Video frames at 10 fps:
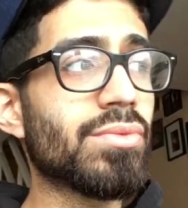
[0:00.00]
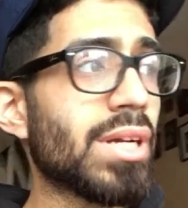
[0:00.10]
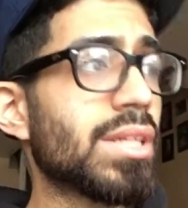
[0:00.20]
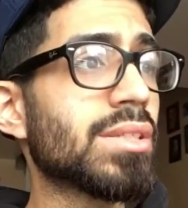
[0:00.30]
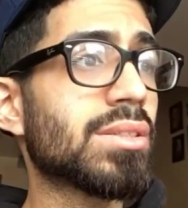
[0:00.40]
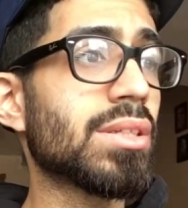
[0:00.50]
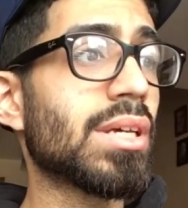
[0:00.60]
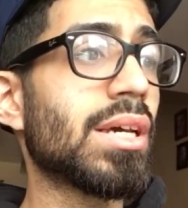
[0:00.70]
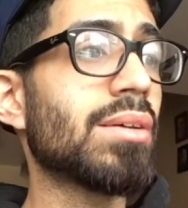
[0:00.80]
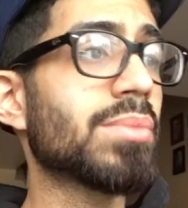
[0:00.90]
raining
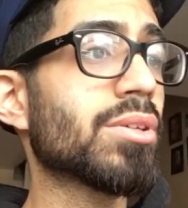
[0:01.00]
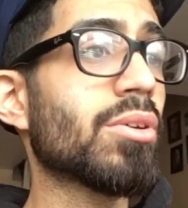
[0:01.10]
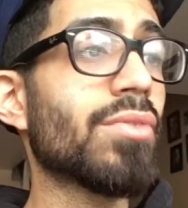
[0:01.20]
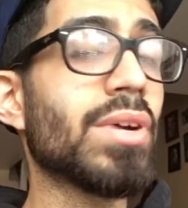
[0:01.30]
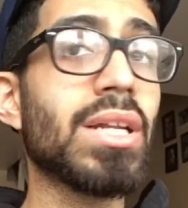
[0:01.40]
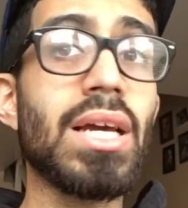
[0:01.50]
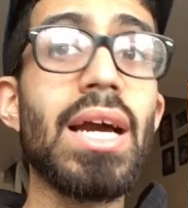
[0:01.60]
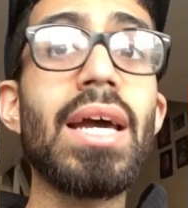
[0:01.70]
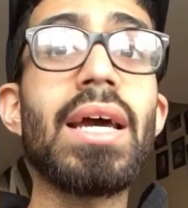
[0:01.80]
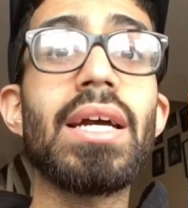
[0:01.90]
today. I mean, quite frankly, I
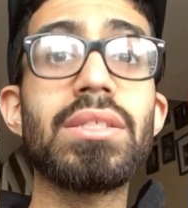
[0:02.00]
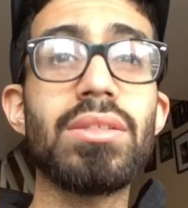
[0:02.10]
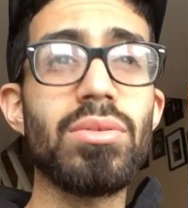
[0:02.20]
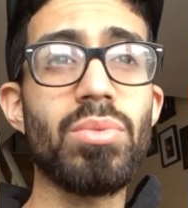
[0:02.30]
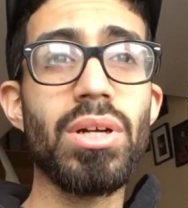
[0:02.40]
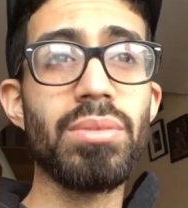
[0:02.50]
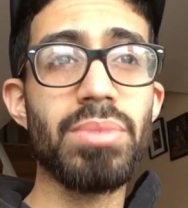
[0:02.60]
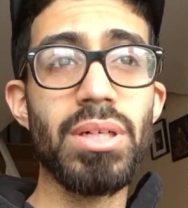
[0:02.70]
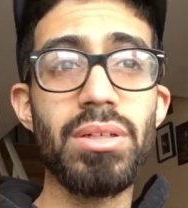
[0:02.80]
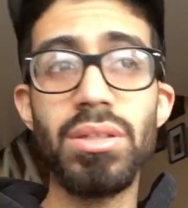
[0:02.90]
had to actually work,
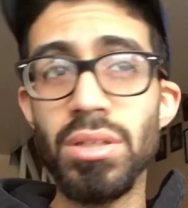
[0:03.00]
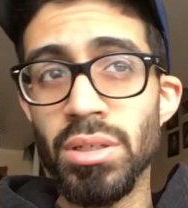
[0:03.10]
but